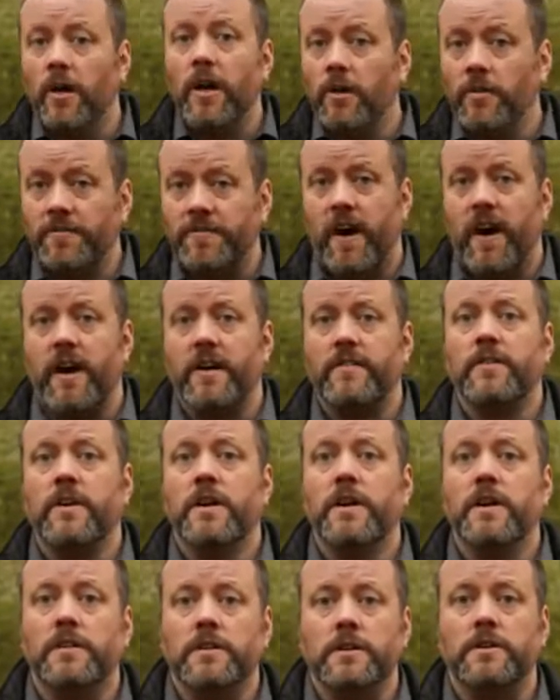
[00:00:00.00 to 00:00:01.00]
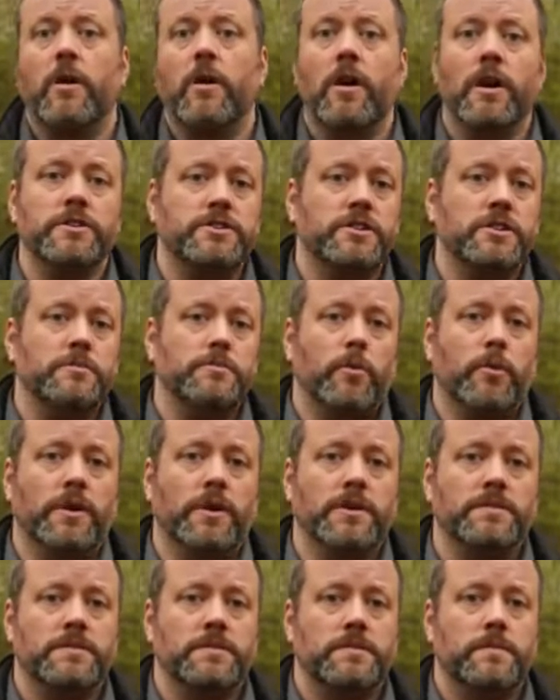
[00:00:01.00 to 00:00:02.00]
L5 Lagrangian
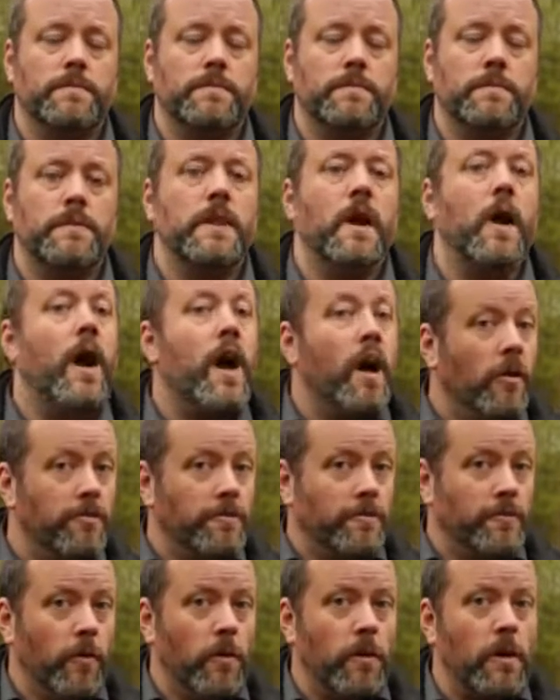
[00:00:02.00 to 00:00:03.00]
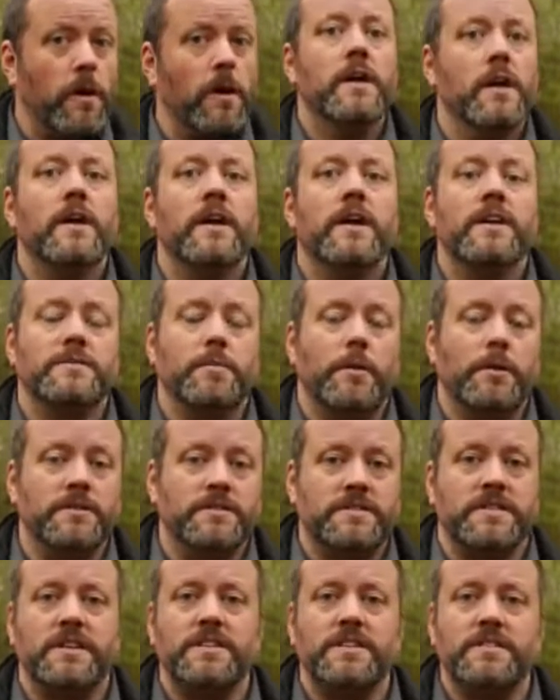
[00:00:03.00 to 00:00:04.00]
points. Now, L4 is about
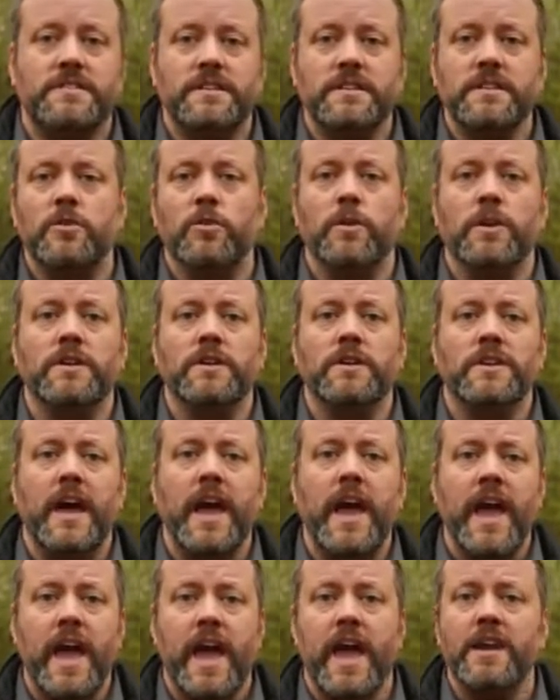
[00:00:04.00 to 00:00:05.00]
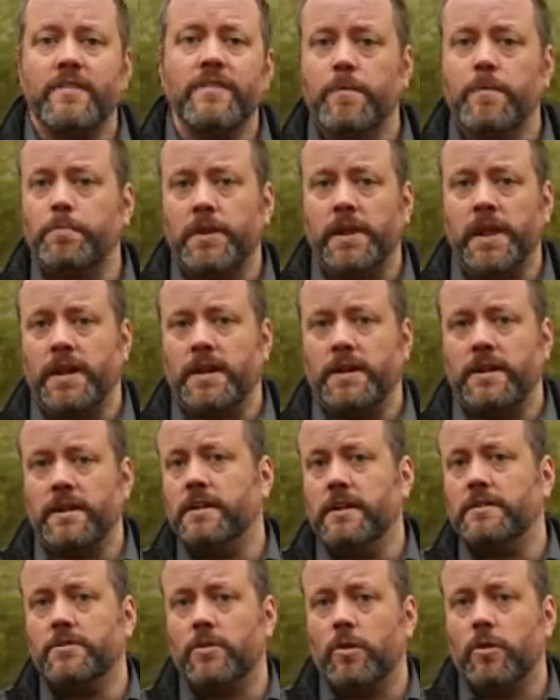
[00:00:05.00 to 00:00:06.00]
60 degrees ahead of a planet
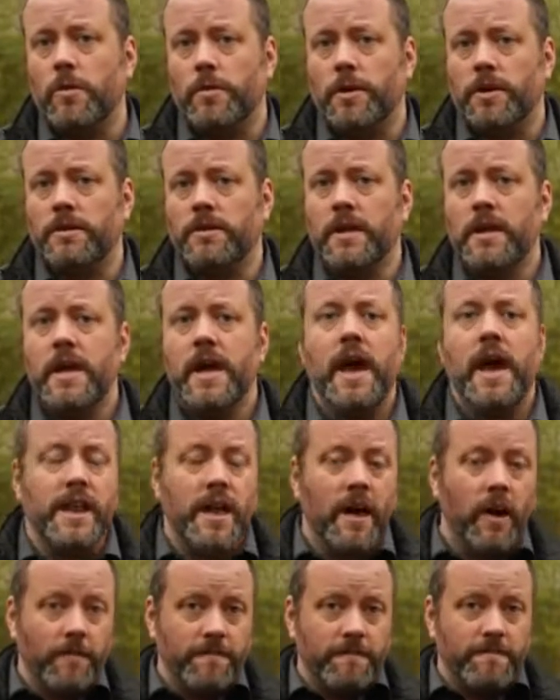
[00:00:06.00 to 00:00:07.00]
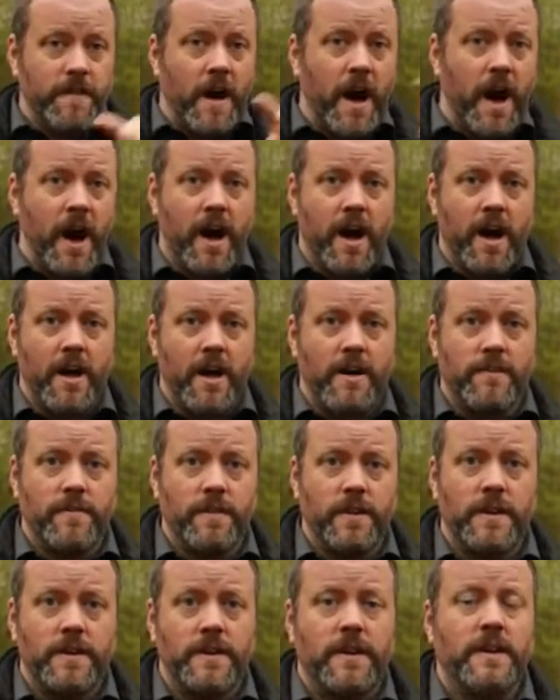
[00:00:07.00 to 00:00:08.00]
in its orbit, and L5
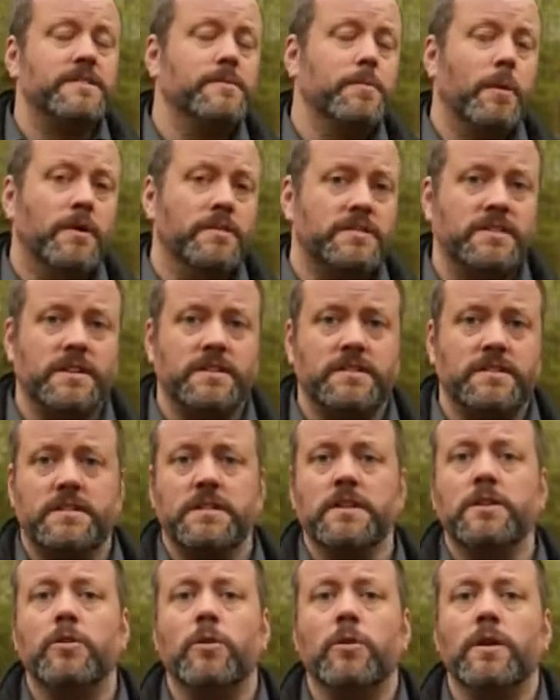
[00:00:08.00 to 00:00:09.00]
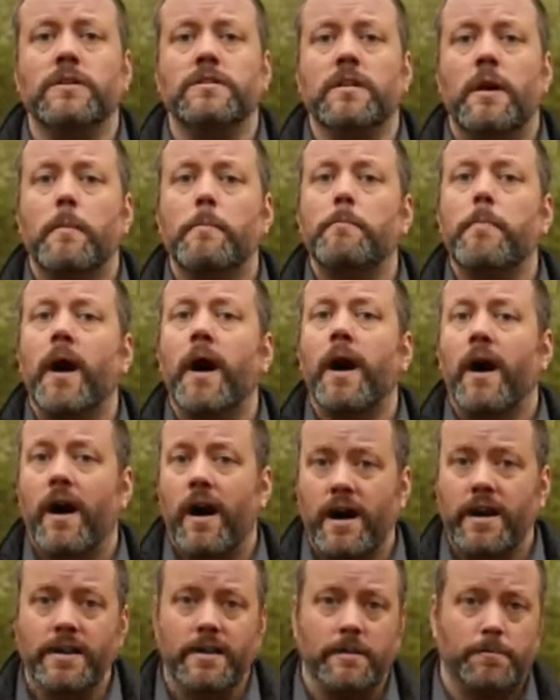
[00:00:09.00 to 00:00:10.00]
is about 60 degrees
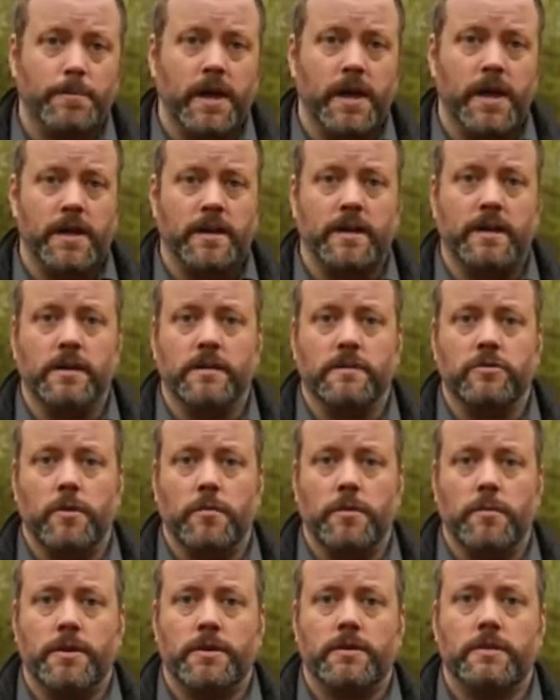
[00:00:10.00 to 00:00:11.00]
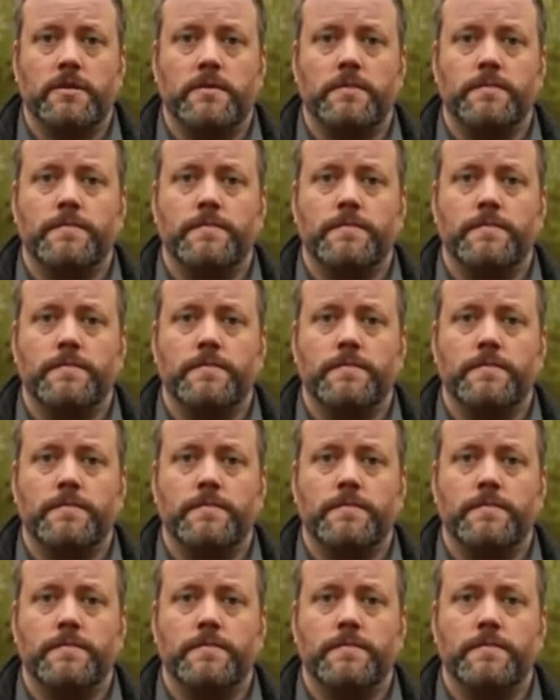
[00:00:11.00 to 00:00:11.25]
behind a planet in its orbit.